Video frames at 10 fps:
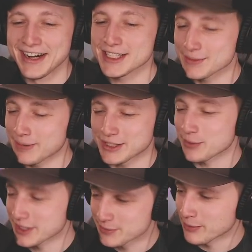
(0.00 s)
Especially
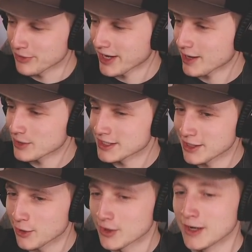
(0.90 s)
when it's people that I really
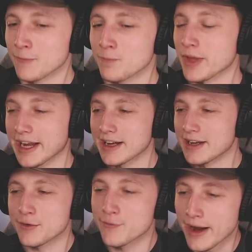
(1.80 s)
know. Like
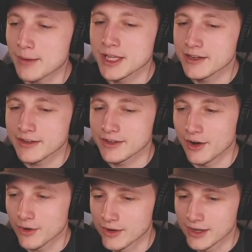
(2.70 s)
family, you know?